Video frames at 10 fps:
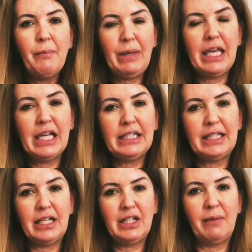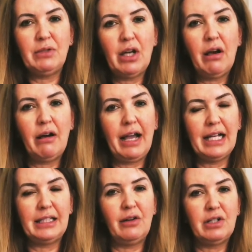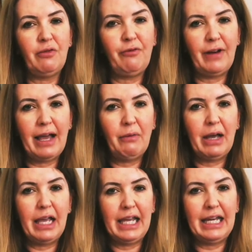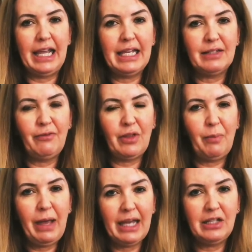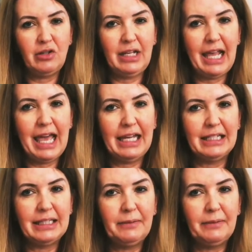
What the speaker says: because a jam tart has a lot of flour in it for the pastry case.